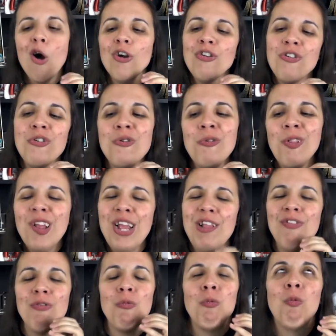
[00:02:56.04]
Our two
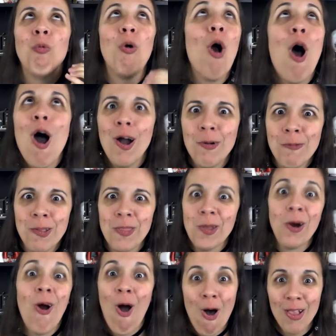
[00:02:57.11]
leads rock with
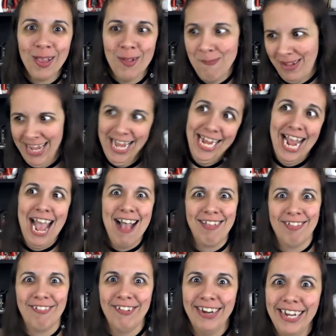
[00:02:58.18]
their awesome
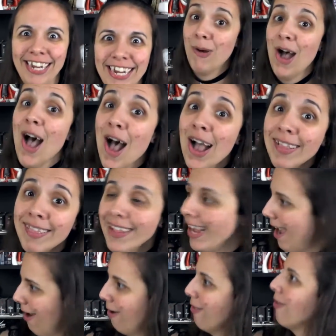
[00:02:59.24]
kickassery. But the
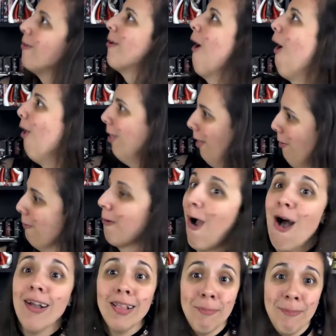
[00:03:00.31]
Iron Duke also
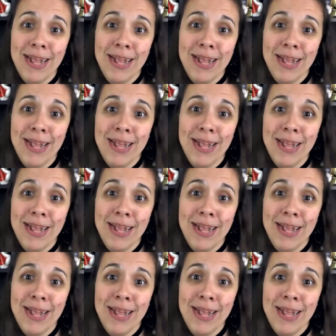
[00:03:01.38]
rocks